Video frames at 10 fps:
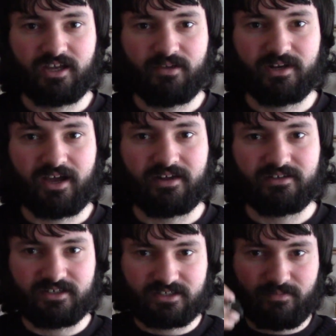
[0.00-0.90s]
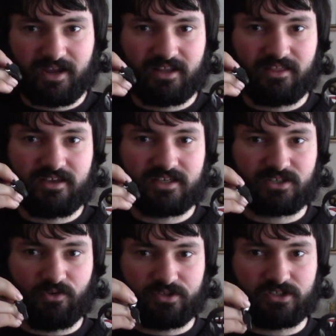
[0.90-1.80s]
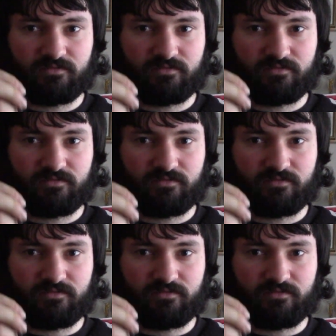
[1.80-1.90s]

came in handy to make these sorts